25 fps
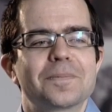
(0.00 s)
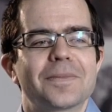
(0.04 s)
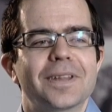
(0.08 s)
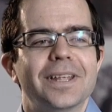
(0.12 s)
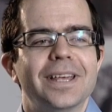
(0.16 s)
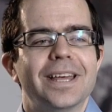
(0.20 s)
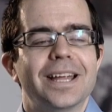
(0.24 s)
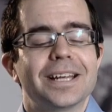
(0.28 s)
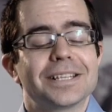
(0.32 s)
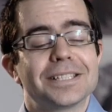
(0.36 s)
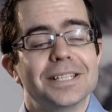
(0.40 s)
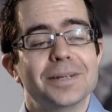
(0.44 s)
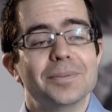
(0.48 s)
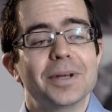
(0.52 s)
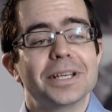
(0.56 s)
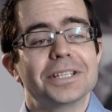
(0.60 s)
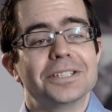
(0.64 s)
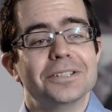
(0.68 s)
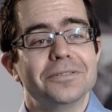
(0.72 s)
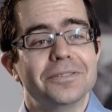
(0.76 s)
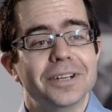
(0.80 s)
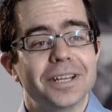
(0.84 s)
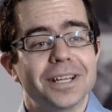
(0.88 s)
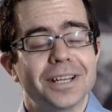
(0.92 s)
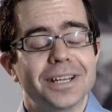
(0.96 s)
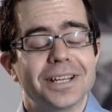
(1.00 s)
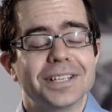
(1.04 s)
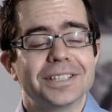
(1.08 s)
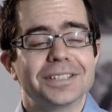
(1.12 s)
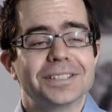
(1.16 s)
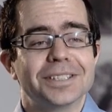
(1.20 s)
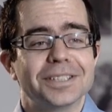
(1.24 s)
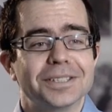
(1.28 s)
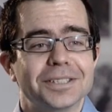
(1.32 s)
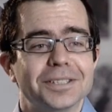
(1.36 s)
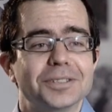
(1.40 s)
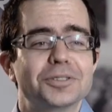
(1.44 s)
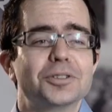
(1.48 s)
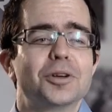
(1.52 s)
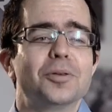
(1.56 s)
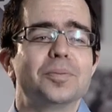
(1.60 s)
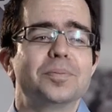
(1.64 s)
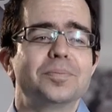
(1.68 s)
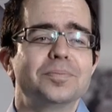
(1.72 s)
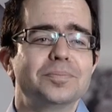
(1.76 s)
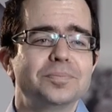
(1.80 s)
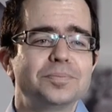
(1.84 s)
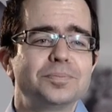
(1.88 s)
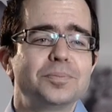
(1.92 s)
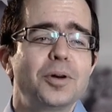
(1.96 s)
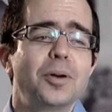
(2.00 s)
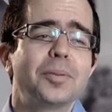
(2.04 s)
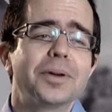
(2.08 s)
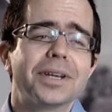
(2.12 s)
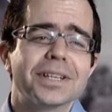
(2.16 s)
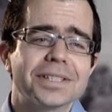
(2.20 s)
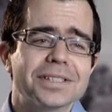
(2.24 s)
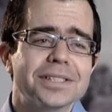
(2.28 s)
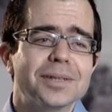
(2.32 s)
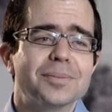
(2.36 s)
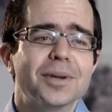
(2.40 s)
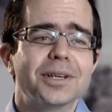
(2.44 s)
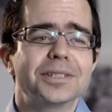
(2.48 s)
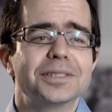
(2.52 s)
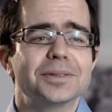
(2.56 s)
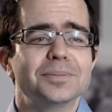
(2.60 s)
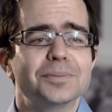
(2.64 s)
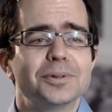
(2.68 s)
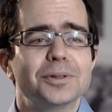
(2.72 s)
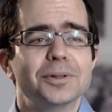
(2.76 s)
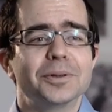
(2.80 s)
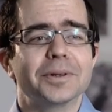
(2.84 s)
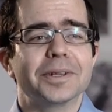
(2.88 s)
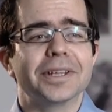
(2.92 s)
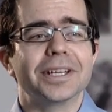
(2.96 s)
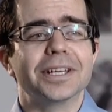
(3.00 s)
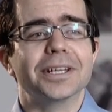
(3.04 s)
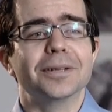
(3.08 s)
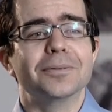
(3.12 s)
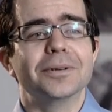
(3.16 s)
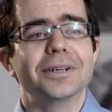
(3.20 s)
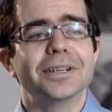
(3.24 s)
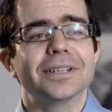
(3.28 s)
It actually makes you realise that your job probably isn't the most important thing